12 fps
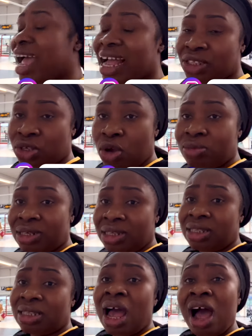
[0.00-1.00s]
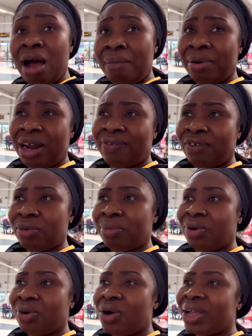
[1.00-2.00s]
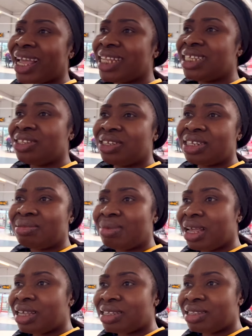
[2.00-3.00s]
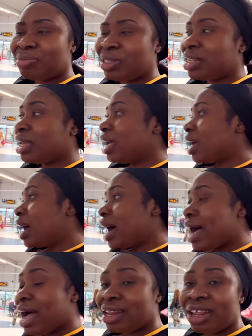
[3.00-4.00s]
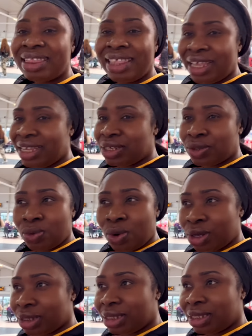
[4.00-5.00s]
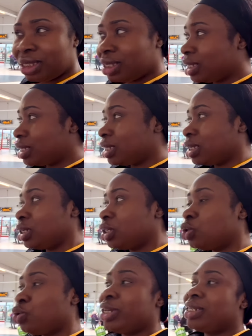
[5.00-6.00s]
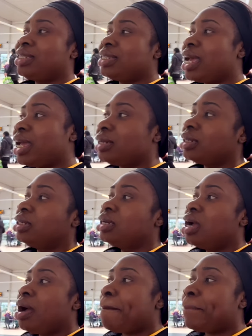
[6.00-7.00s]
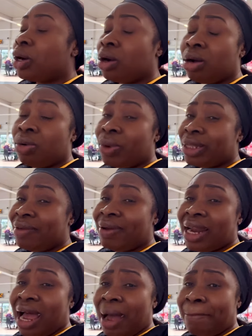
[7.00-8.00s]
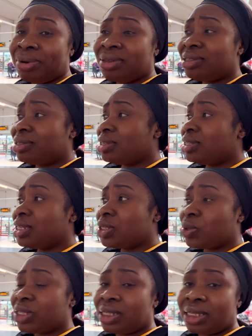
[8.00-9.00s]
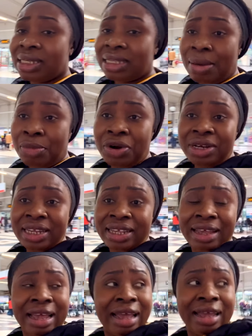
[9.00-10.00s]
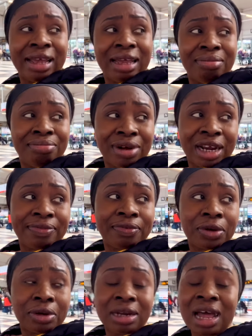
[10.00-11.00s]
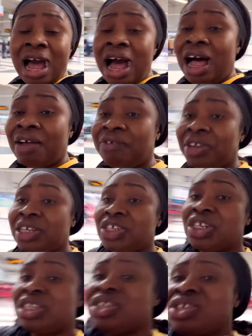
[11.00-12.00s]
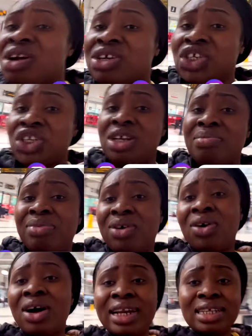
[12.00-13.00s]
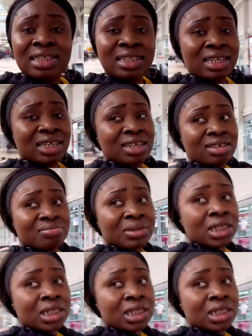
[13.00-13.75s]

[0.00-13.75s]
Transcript: I had to come to this Bradford. But on getting to this place, I don't think is what, you know, they said. But whatever that happens, it is what it is. I'm already here in Bradford. I finished the induction, but honestly,